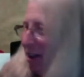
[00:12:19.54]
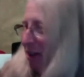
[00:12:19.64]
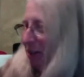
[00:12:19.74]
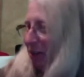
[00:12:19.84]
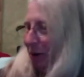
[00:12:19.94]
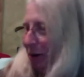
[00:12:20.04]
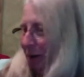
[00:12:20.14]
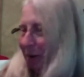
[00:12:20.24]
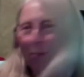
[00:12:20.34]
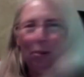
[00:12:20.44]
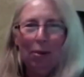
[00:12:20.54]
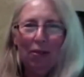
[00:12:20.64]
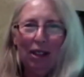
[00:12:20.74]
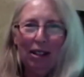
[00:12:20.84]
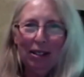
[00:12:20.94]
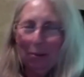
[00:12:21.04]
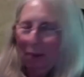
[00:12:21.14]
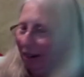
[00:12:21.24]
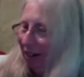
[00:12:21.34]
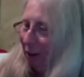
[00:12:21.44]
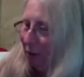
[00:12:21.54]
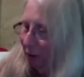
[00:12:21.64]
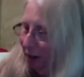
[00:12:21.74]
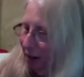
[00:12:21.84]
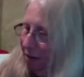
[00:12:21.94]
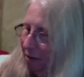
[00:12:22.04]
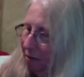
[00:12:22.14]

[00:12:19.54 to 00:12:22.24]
so I'm going to put my flashlight back together again.